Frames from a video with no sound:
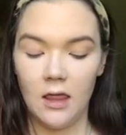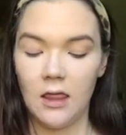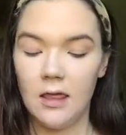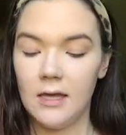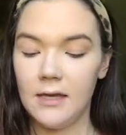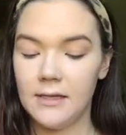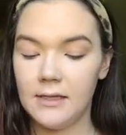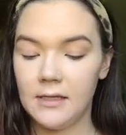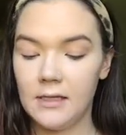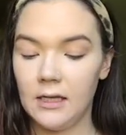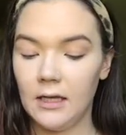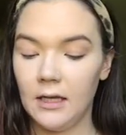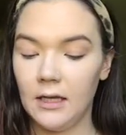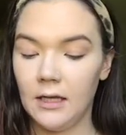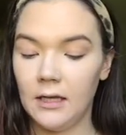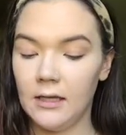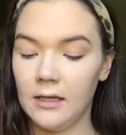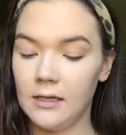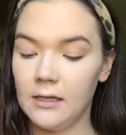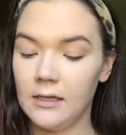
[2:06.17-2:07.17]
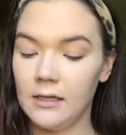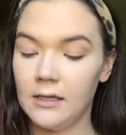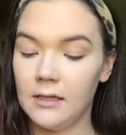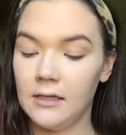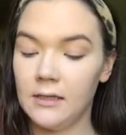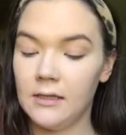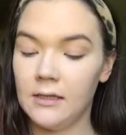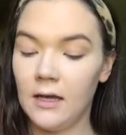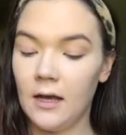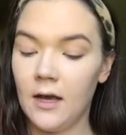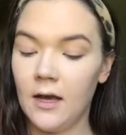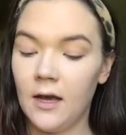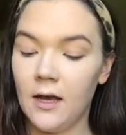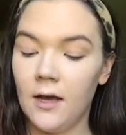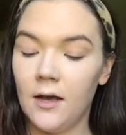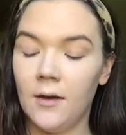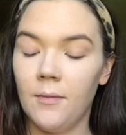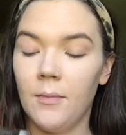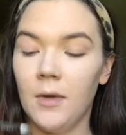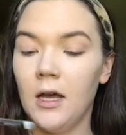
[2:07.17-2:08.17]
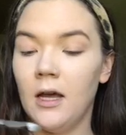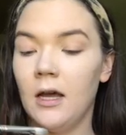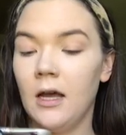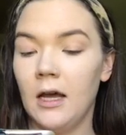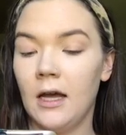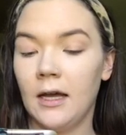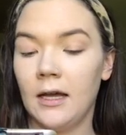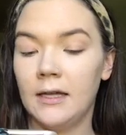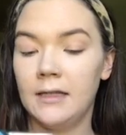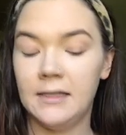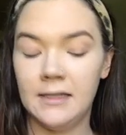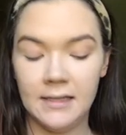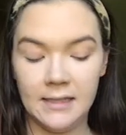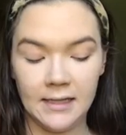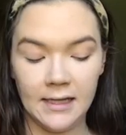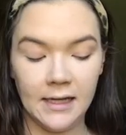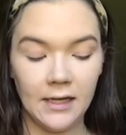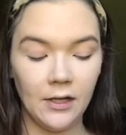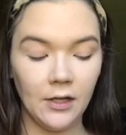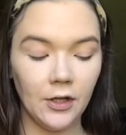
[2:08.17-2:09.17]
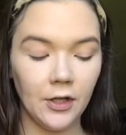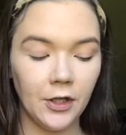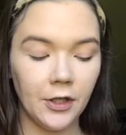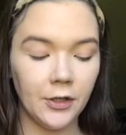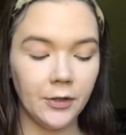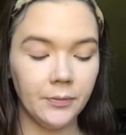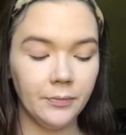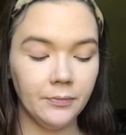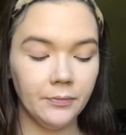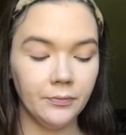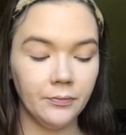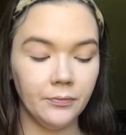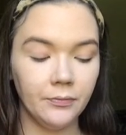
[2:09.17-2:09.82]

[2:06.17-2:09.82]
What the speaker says: This is, a concealer.